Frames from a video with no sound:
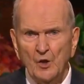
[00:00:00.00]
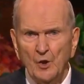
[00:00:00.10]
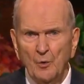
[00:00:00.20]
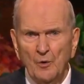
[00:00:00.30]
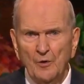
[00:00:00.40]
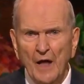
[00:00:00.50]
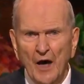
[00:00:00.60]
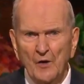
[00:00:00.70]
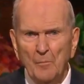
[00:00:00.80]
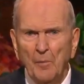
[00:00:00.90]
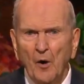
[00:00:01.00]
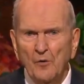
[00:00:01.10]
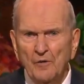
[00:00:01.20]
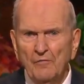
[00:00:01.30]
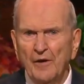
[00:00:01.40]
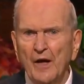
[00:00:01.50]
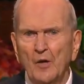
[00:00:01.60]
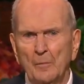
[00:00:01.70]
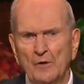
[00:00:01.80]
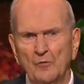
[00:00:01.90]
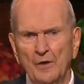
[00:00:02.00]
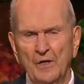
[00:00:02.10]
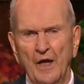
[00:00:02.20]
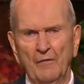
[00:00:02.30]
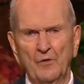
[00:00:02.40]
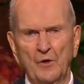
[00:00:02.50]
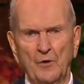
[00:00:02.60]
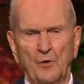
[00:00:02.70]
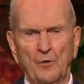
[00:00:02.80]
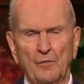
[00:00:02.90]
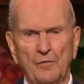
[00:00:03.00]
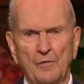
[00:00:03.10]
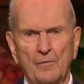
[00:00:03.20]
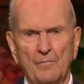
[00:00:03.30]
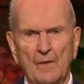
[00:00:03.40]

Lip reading: You will learn how to part the veil between heaven and earth,